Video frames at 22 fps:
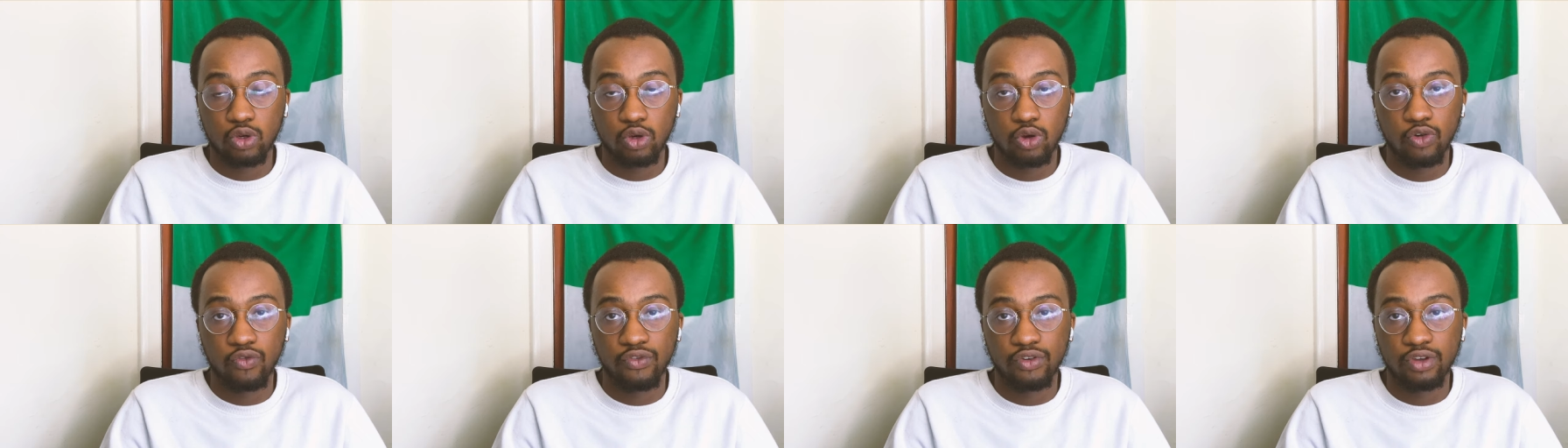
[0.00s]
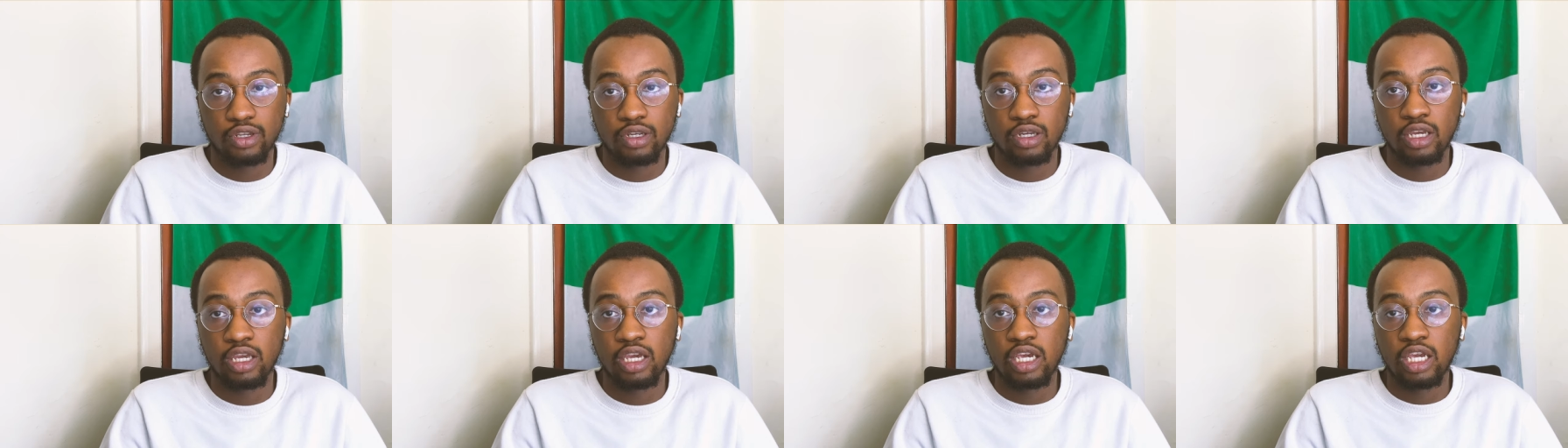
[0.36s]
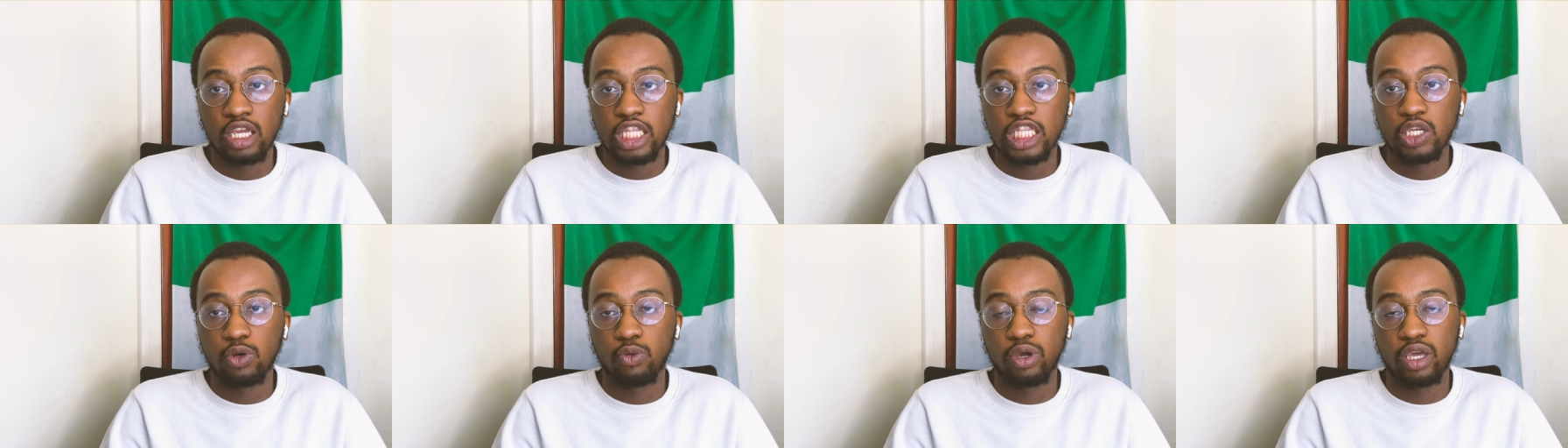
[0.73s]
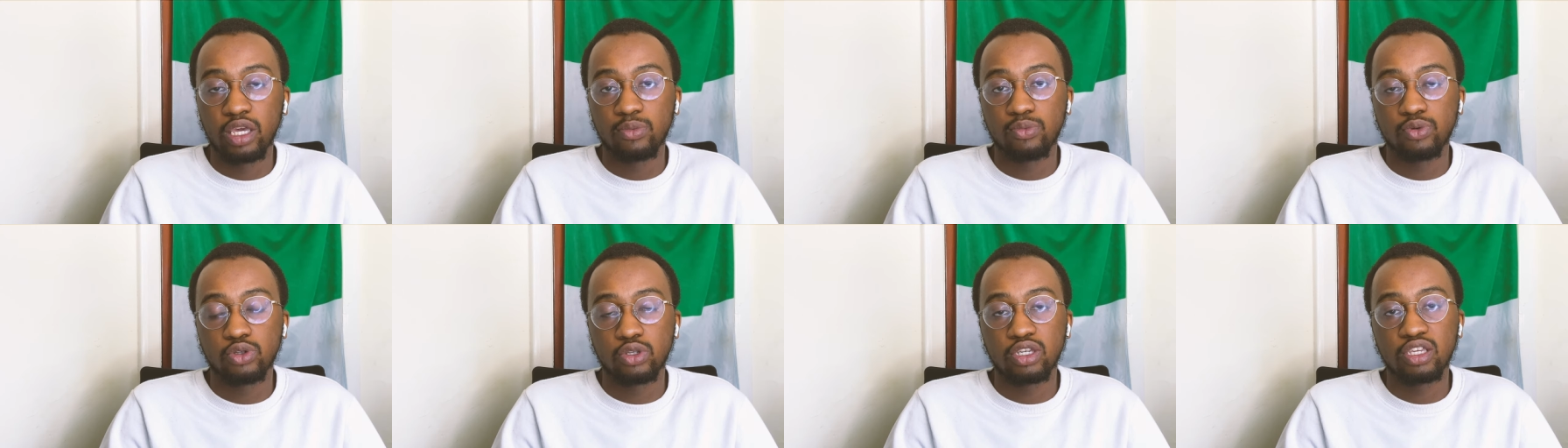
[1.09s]
COVID, they were
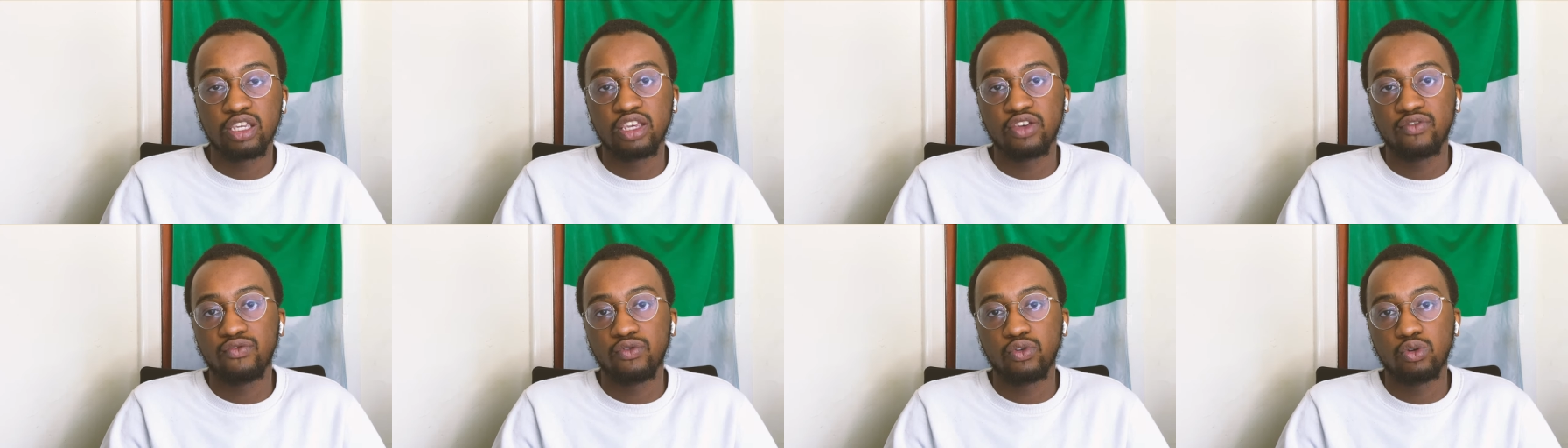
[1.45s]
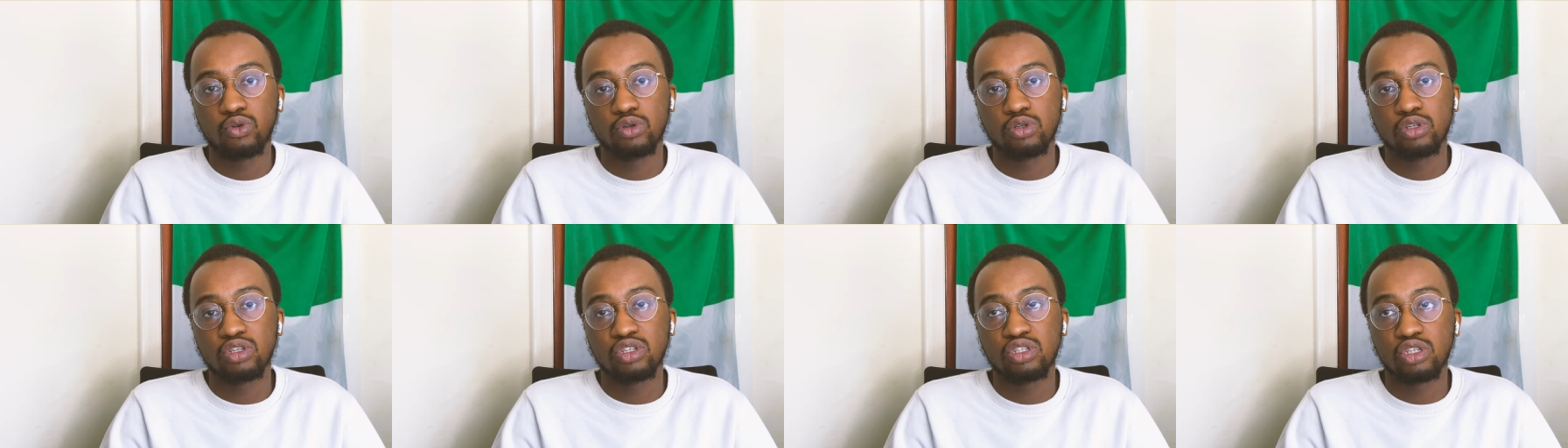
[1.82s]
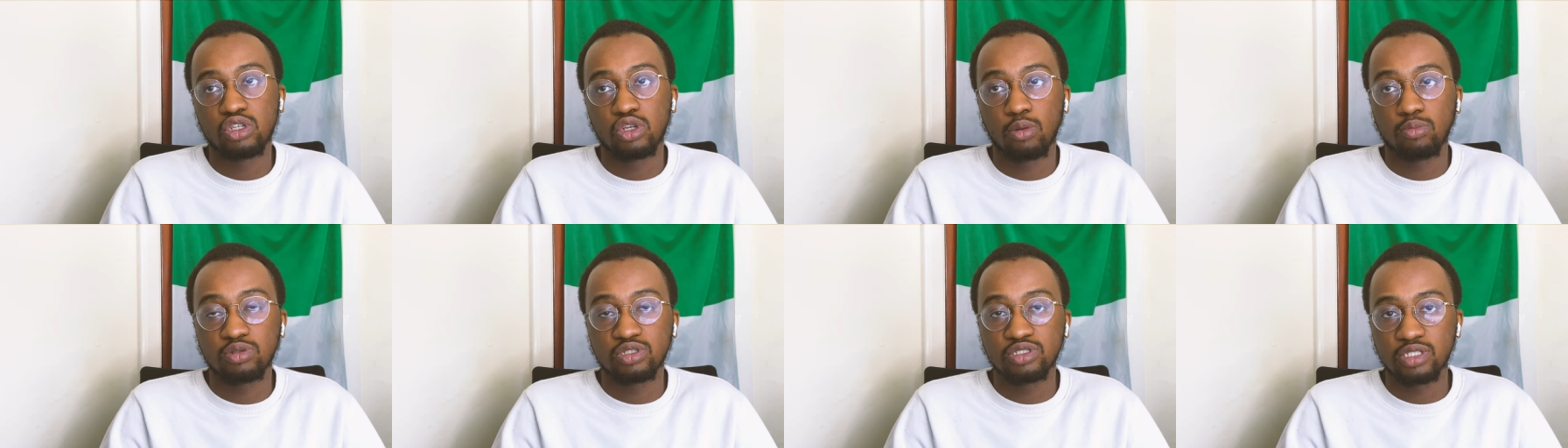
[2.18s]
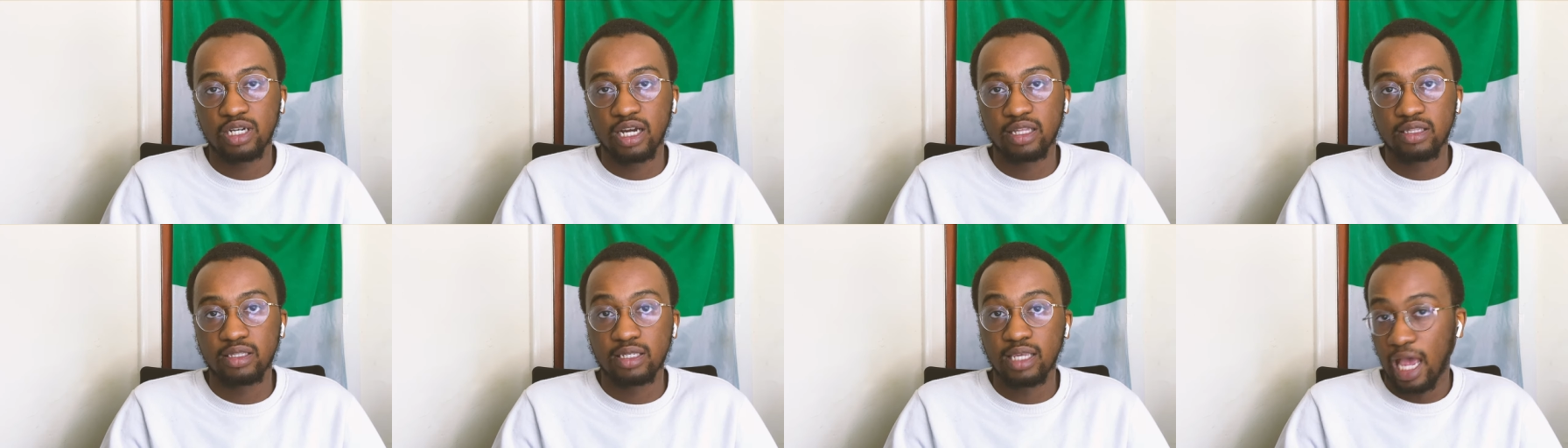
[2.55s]
able to give you some
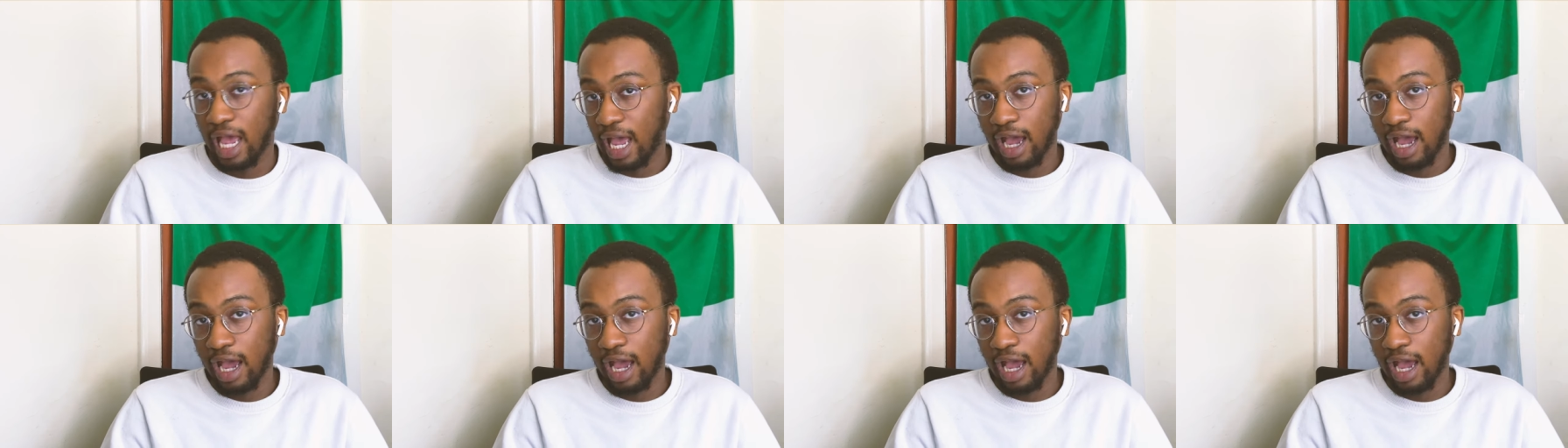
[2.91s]
grants.